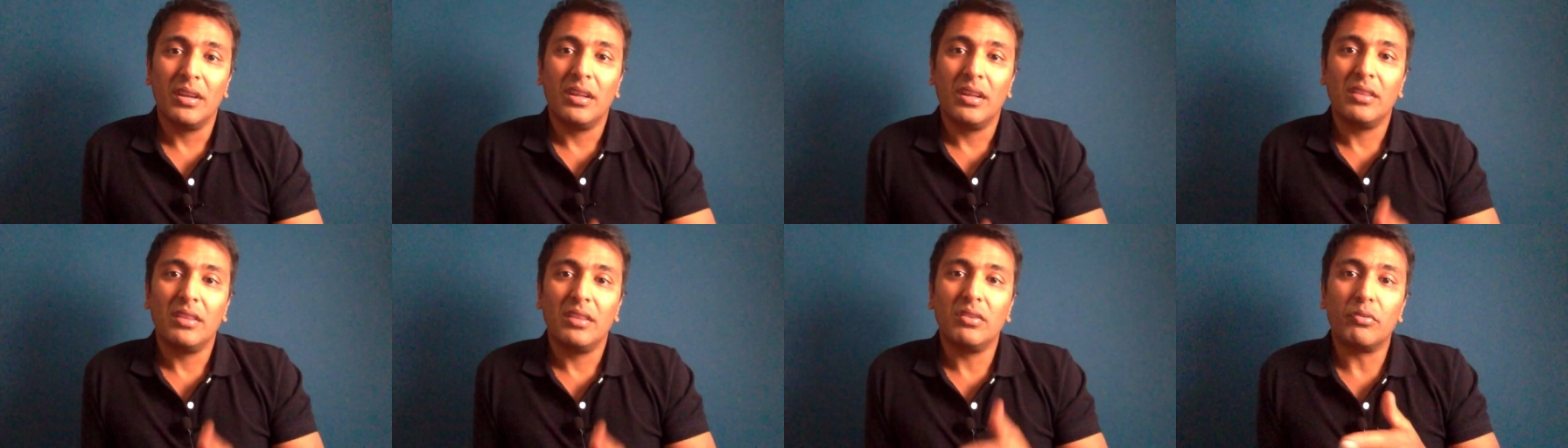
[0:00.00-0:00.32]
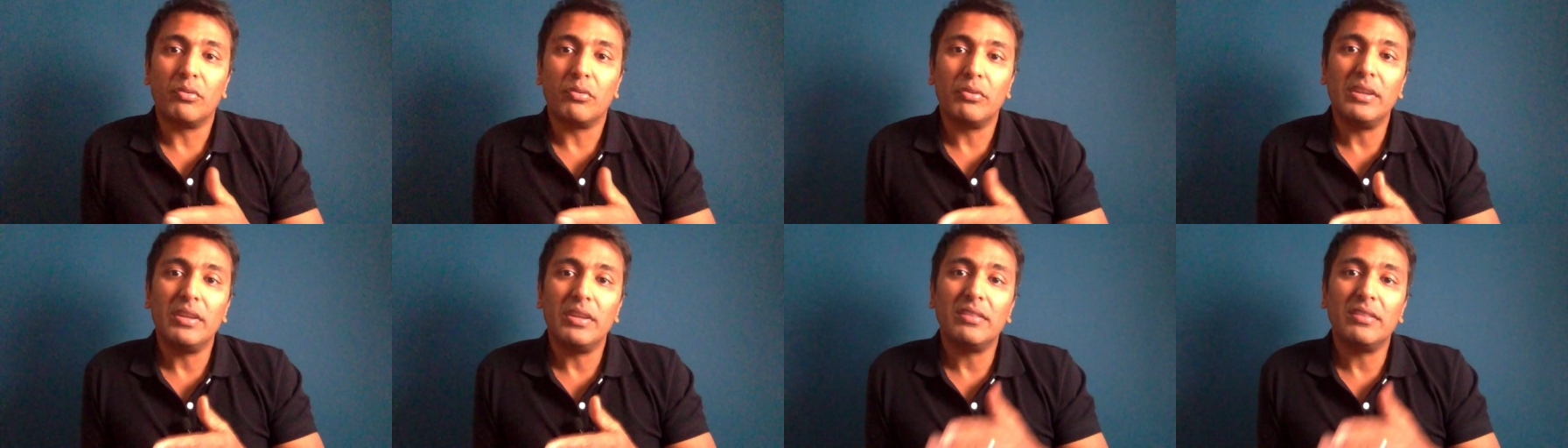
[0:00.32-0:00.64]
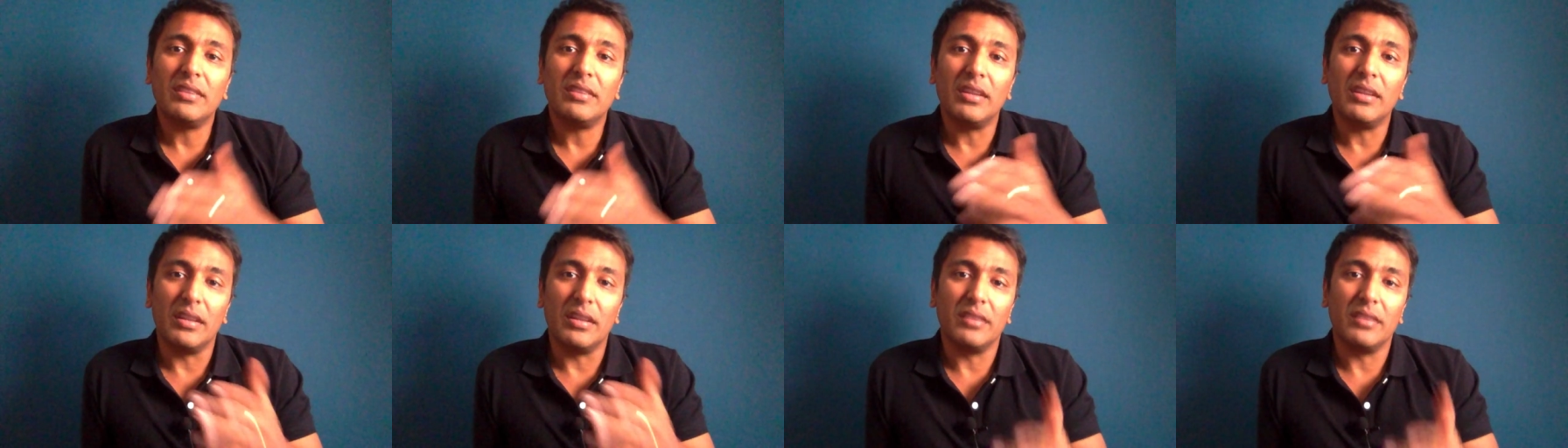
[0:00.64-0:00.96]
The
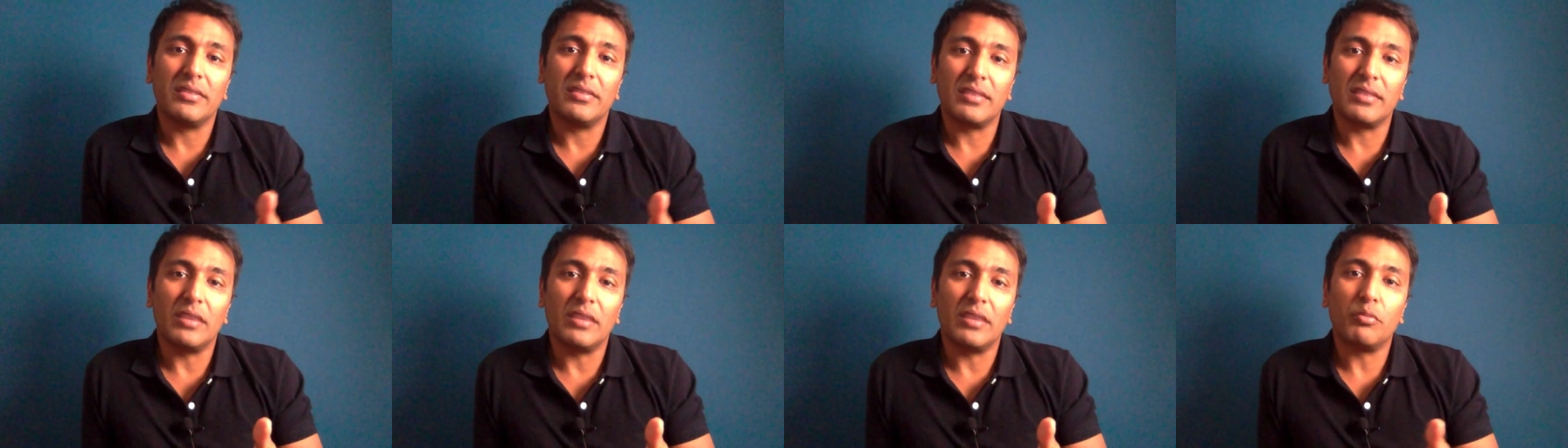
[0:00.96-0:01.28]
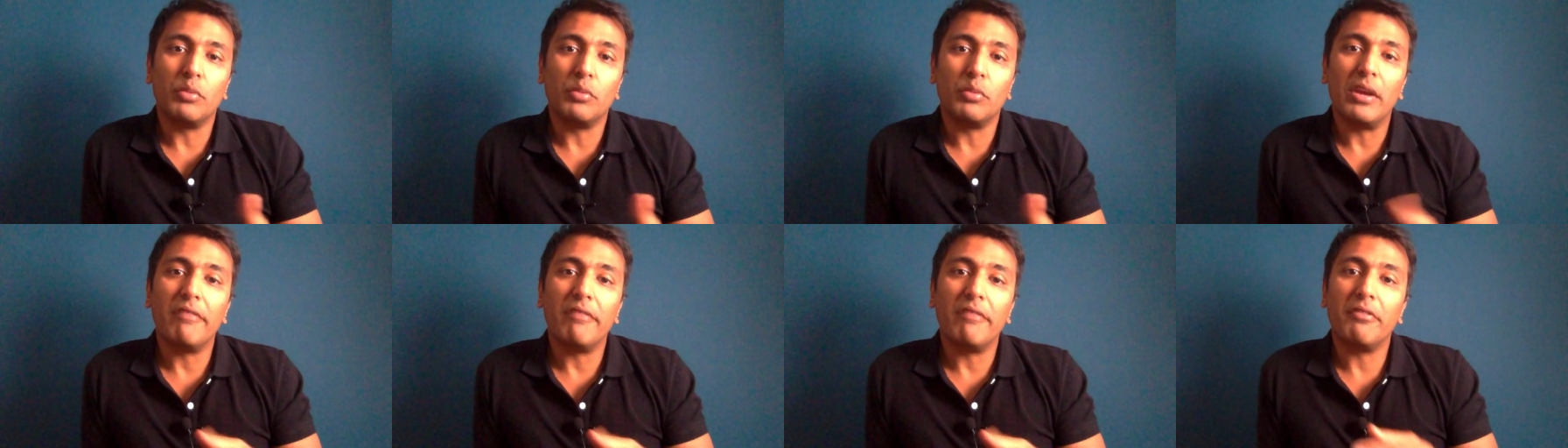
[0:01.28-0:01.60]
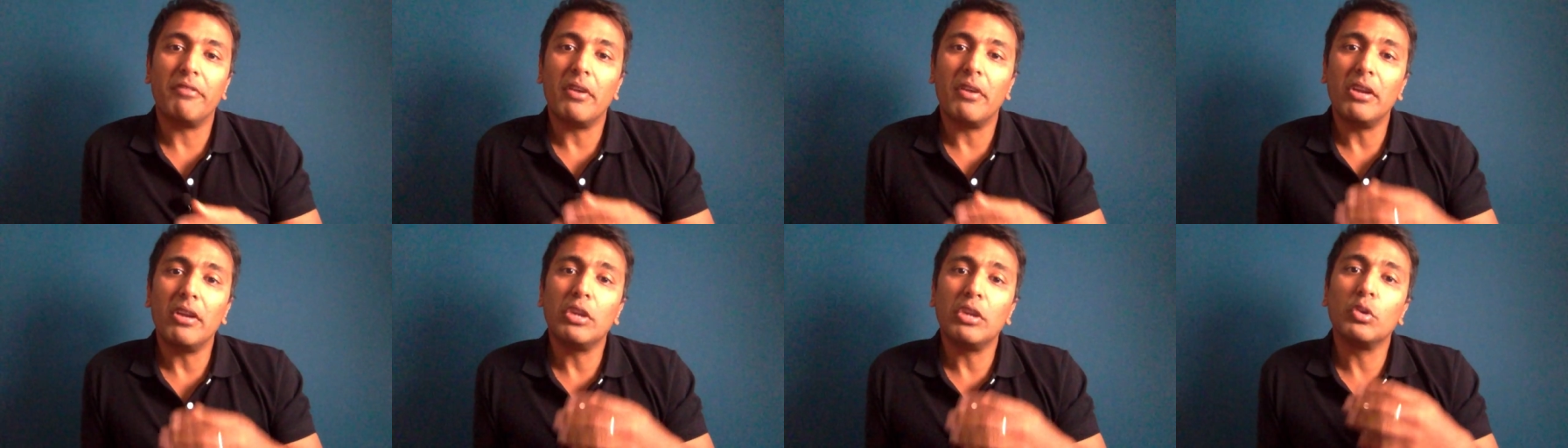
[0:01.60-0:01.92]
reason is that we are
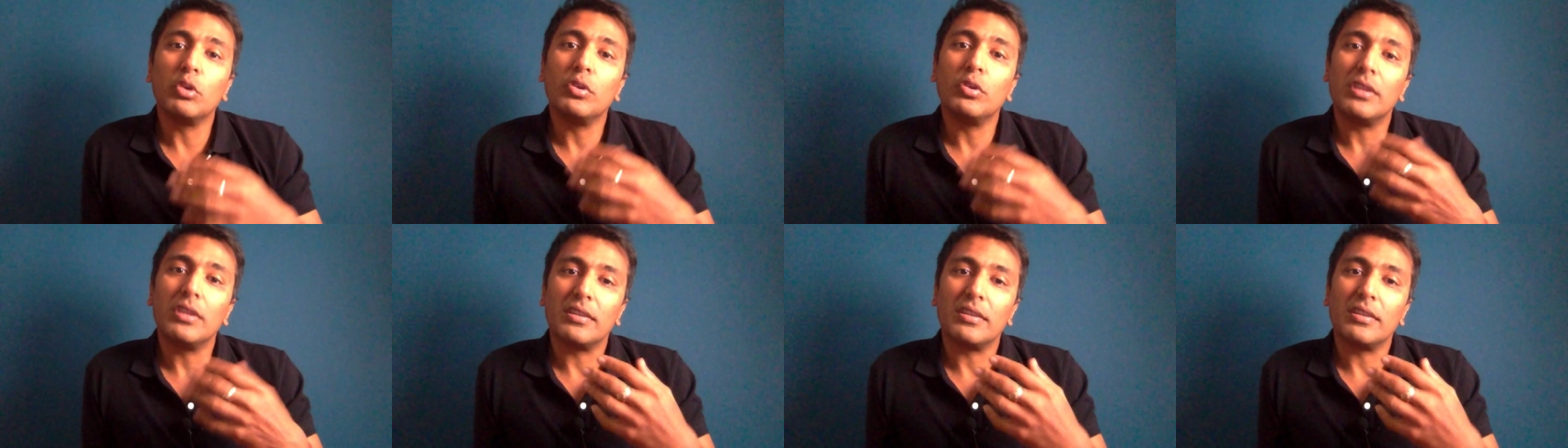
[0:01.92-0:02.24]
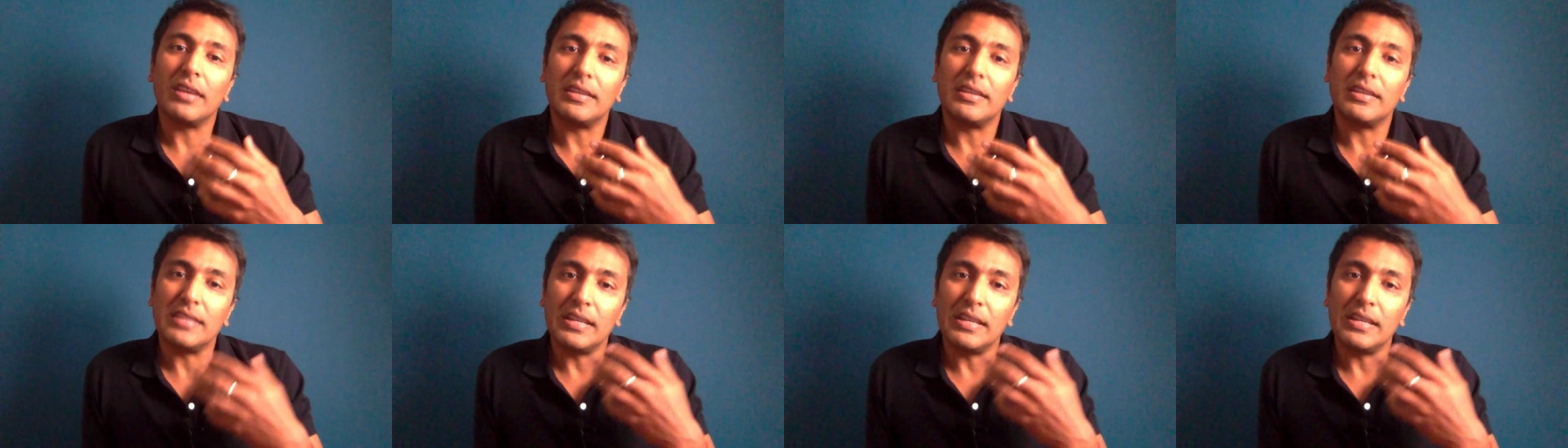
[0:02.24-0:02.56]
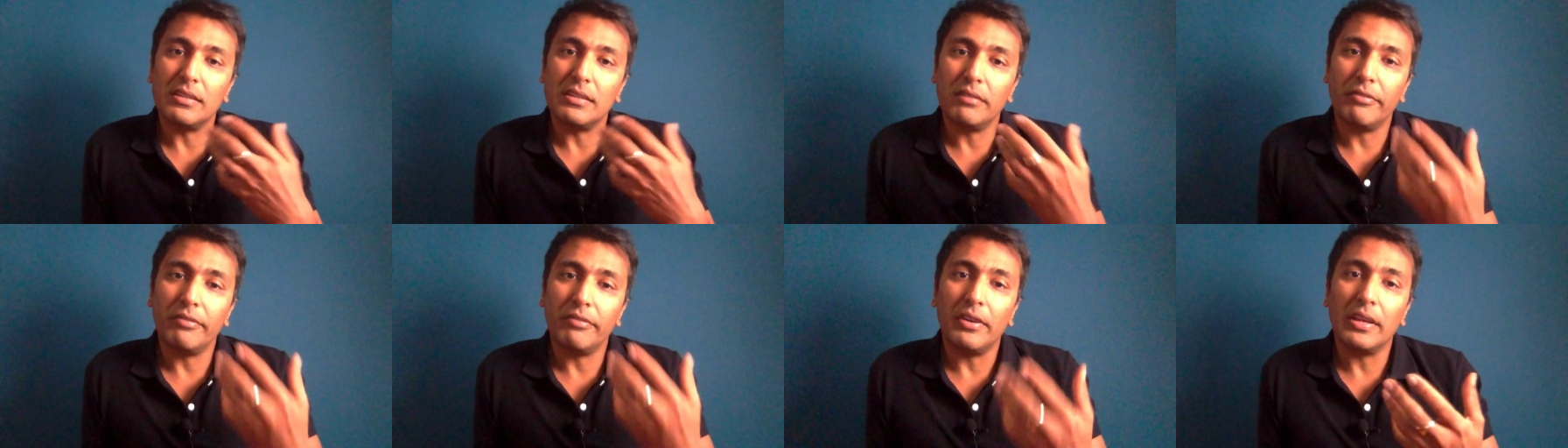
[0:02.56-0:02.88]
very good at
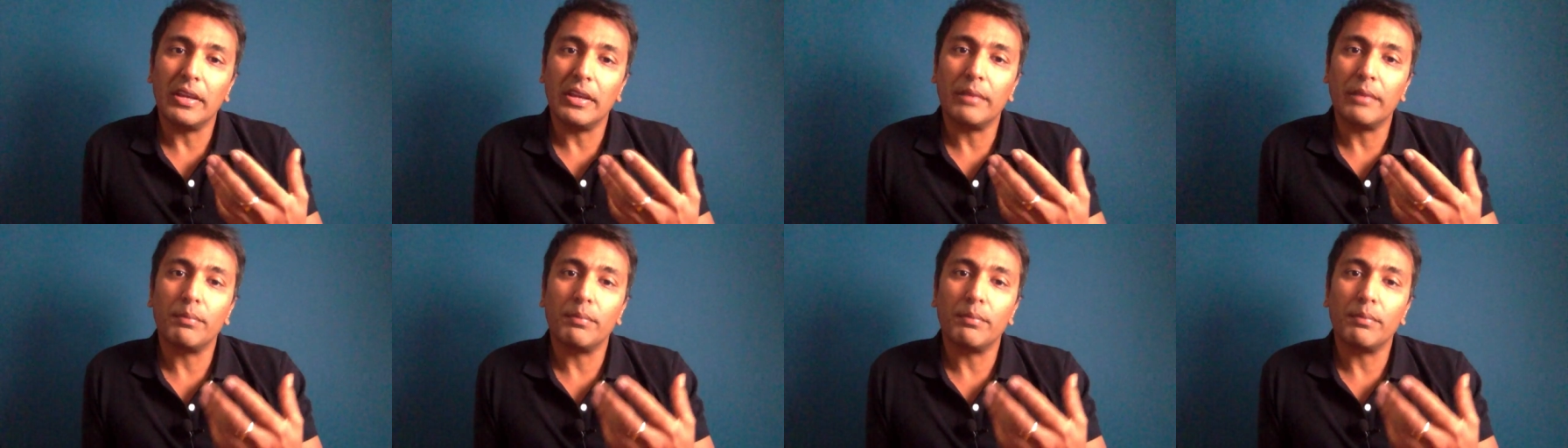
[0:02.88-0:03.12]
identifying